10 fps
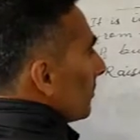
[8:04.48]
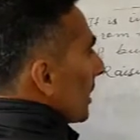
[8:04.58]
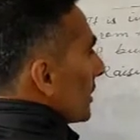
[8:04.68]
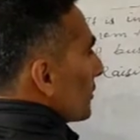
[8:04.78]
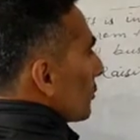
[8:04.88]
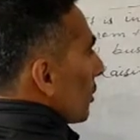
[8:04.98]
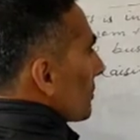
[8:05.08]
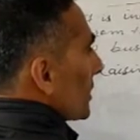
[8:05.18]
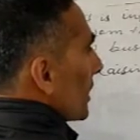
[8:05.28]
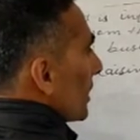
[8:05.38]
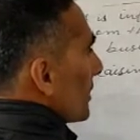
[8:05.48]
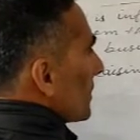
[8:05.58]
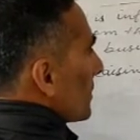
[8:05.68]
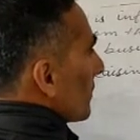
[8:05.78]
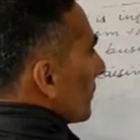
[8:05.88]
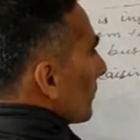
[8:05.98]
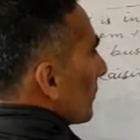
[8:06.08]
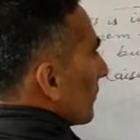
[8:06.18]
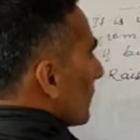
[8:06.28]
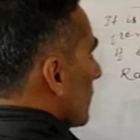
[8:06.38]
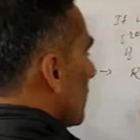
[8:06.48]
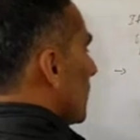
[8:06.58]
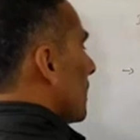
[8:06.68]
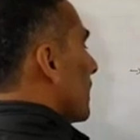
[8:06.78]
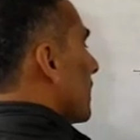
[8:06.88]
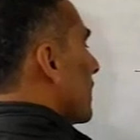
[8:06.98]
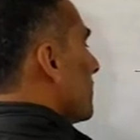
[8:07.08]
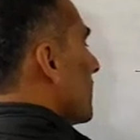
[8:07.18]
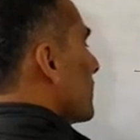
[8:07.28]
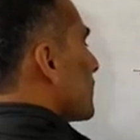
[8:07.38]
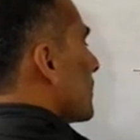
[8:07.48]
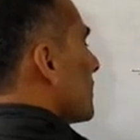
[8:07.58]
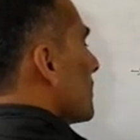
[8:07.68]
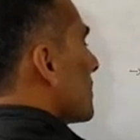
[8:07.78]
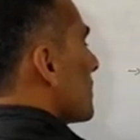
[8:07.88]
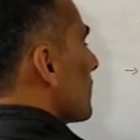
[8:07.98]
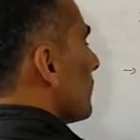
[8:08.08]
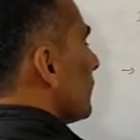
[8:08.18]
by issue of shares, debentures,